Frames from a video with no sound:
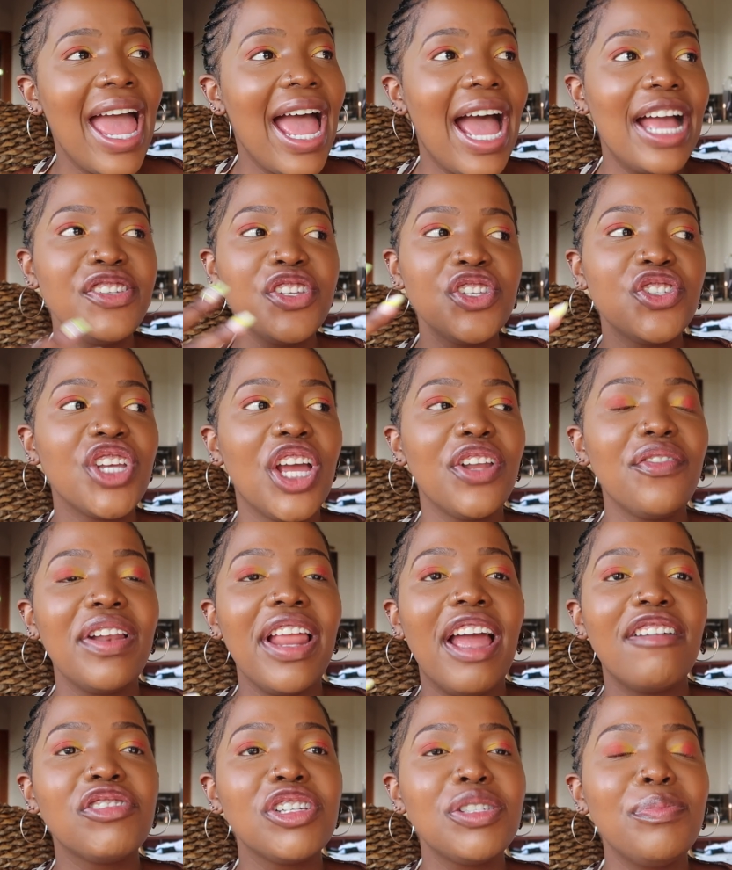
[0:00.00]
And just
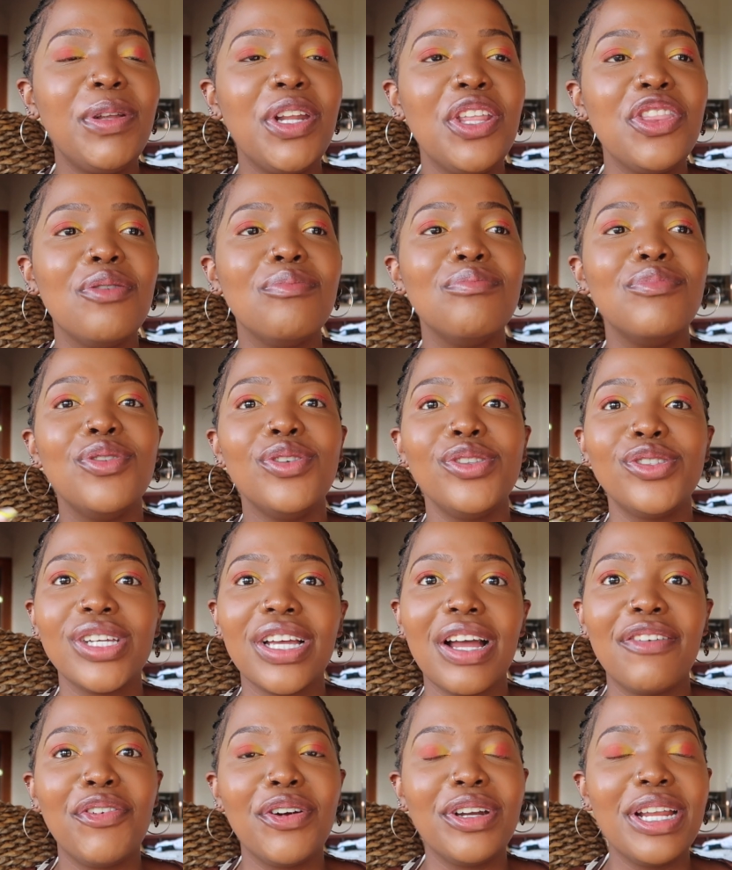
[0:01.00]
generally, I've just been in the mood
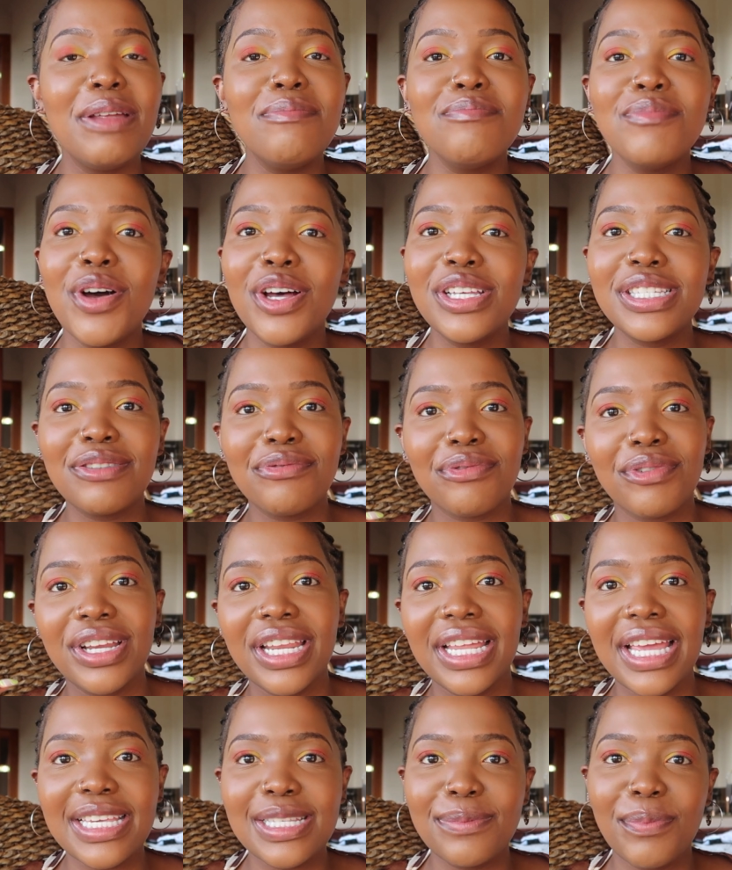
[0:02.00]
for an immersive
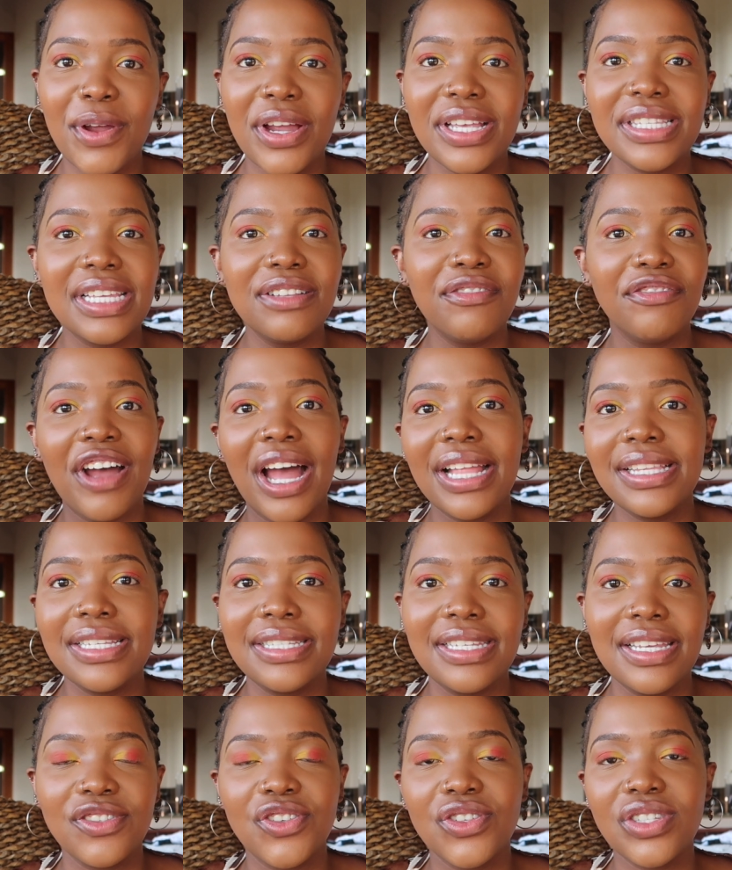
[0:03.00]
reading experience, and
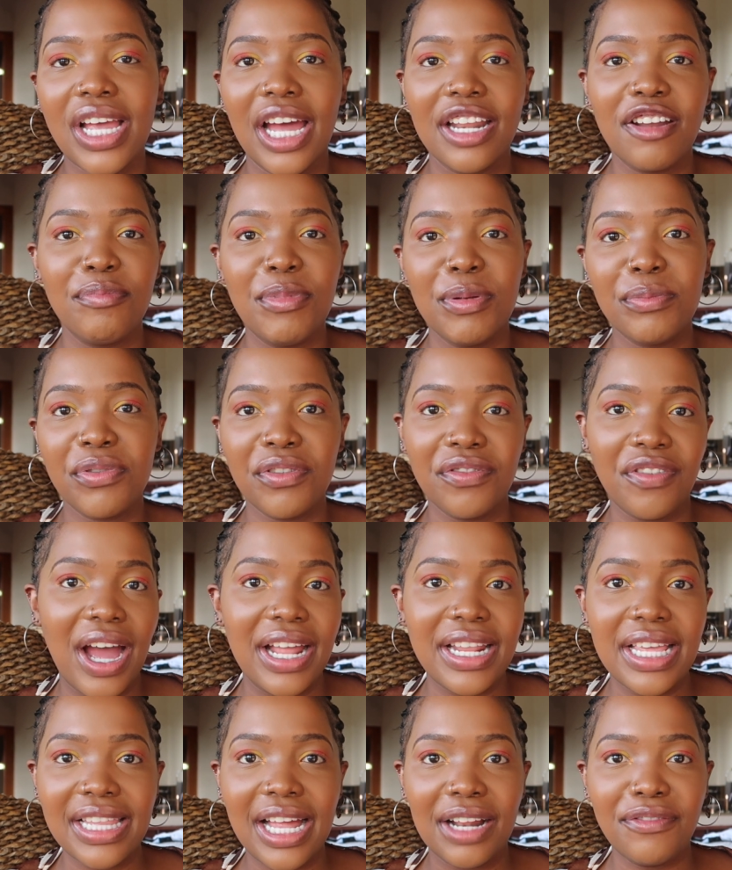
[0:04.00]
fantasy has just kind of been
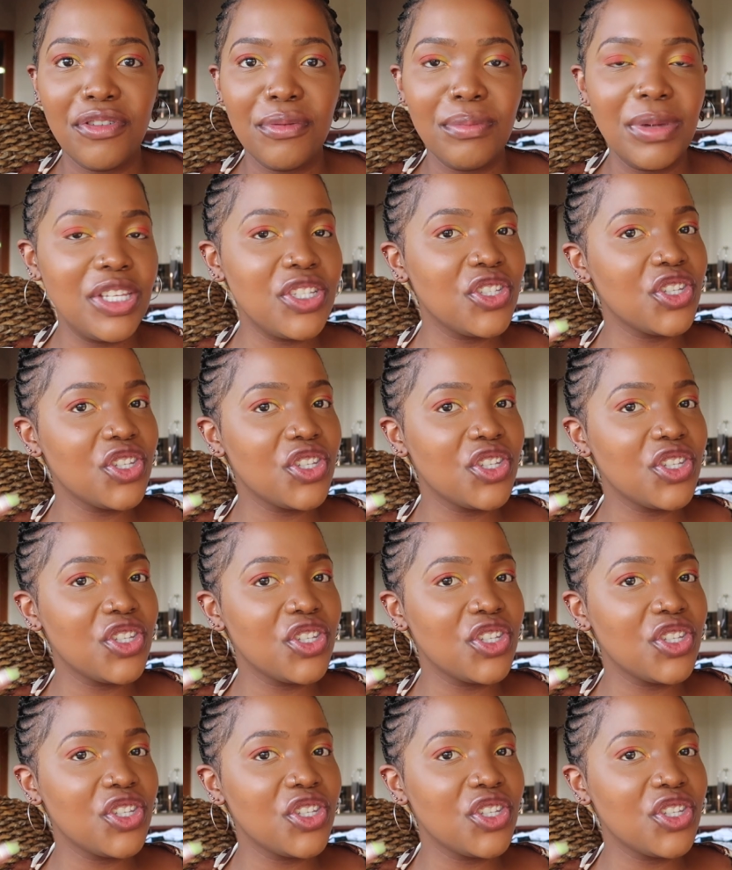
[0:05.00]
providing that for me.